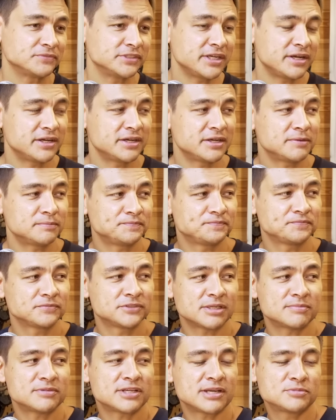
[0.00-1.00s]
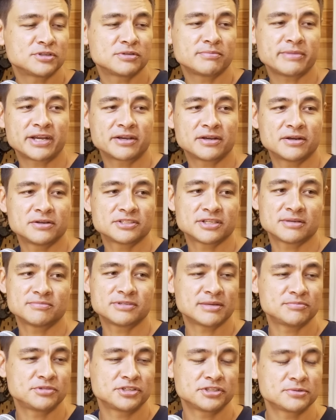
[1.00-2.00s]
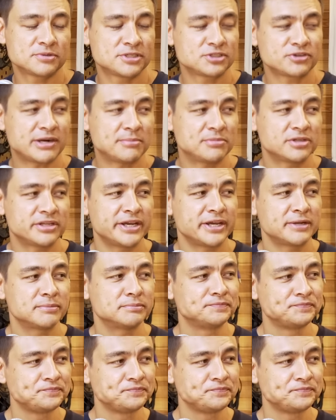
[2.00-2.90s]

yeah. Sometimes with mango, sometimes just with scrambled egg.